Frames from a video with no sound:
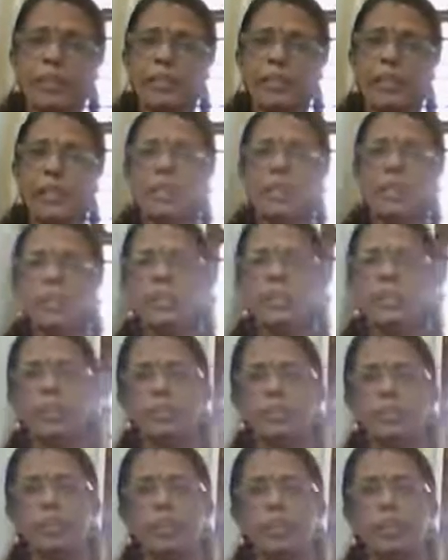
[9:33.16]
that is,
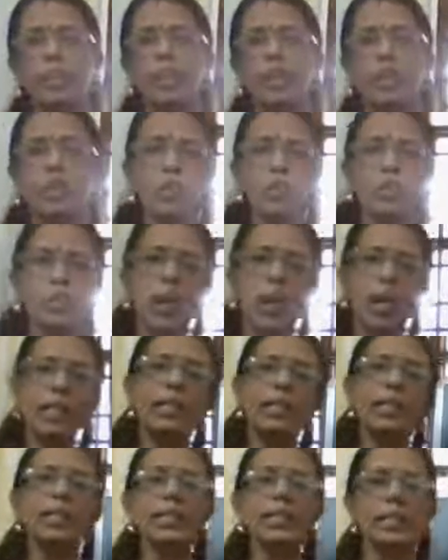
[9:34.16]
in order to
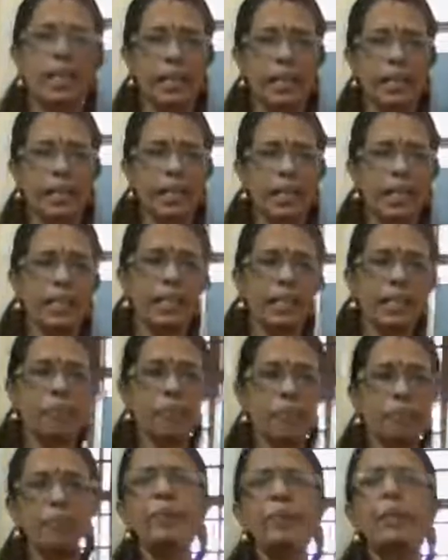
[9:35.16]
understand
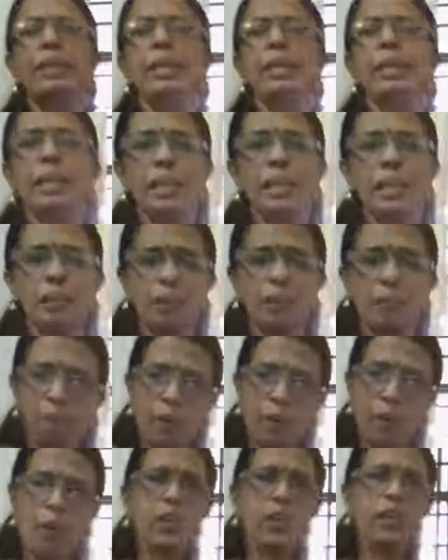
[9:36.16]
some
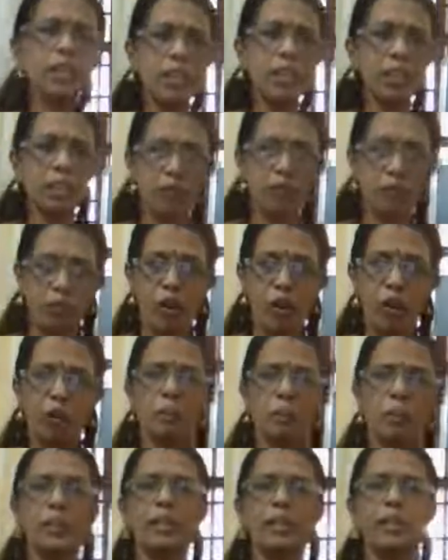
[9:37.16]
product is
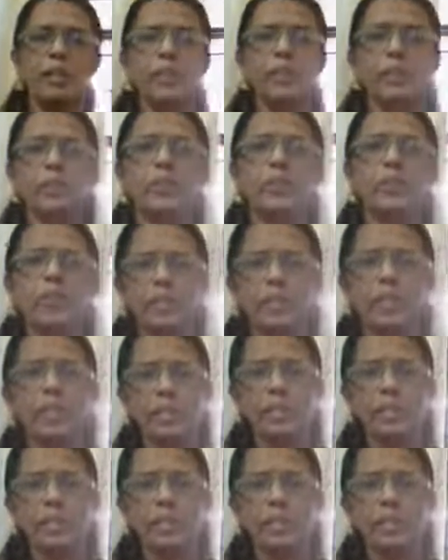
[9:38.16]
formed during a